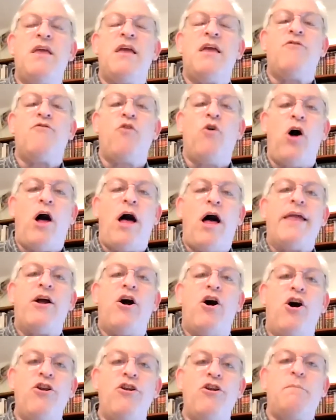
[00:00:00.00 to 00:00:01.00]
we can
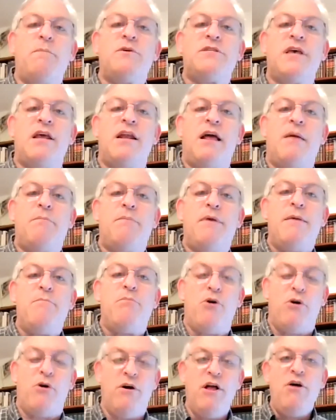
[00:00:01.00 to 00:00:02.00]
rely 100% on
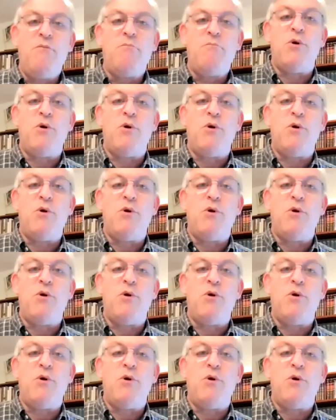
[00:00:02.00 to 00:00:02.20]
people.